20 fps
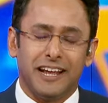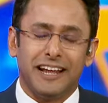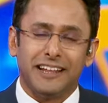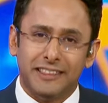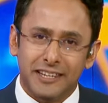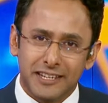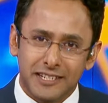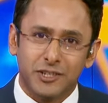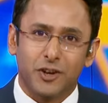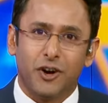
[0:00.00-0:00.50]

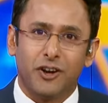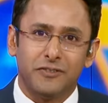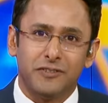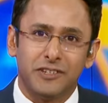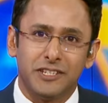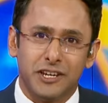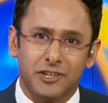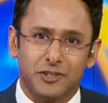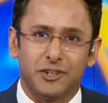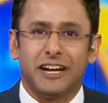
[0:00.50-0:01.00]
And this
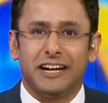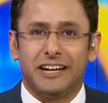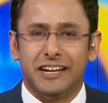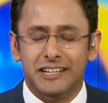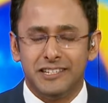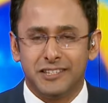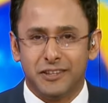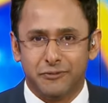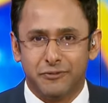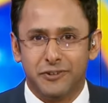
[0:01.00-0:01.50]
conversation, at
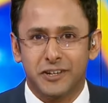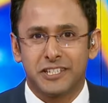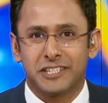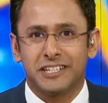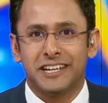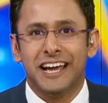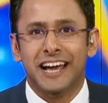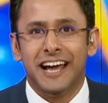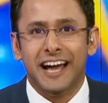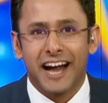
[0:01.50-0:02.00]
least the
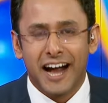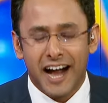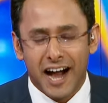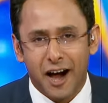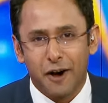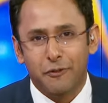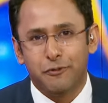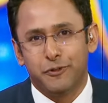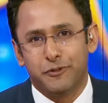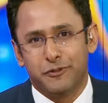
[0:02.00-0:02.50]
first
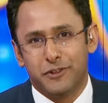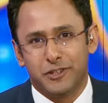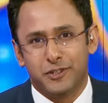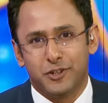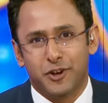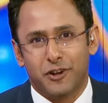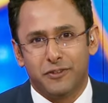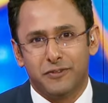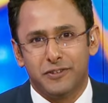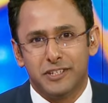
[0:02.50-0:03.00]
half of this
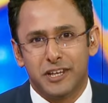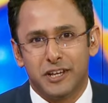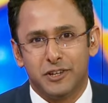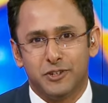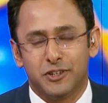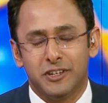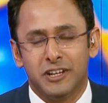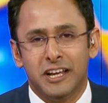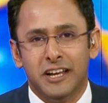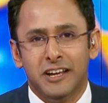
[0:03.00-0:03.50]

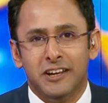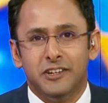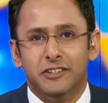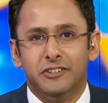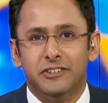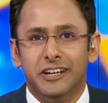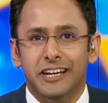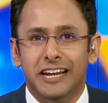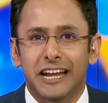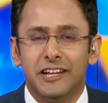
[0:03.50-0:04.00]
conversation,
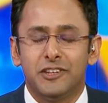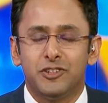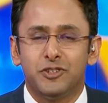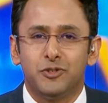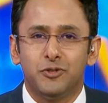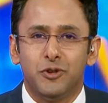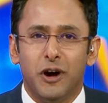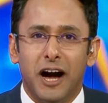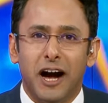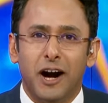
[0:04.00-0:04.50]
relates
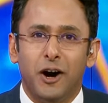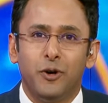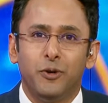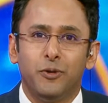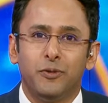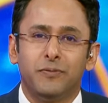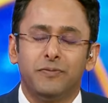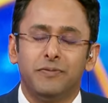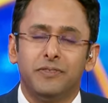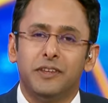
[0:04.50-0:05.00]
to
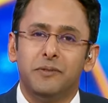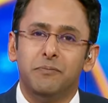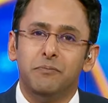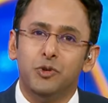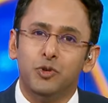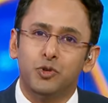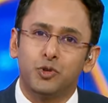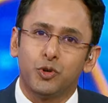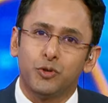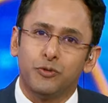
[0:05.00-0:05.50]
how the
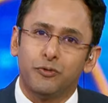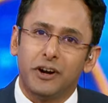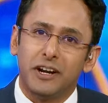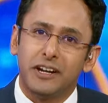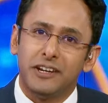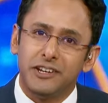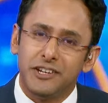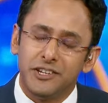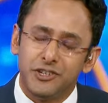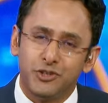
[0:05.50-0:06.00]
mutual
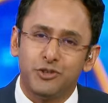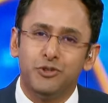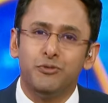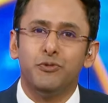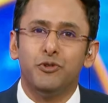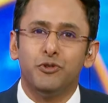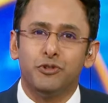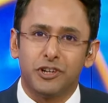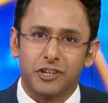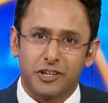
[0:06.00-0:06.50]
fund
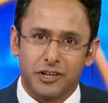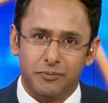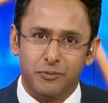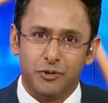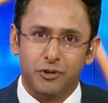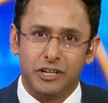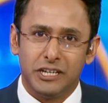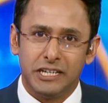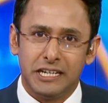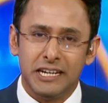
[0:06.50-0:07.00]
distributor
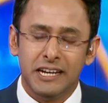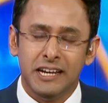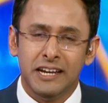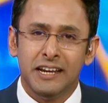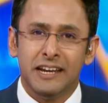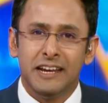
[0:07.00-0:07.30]
community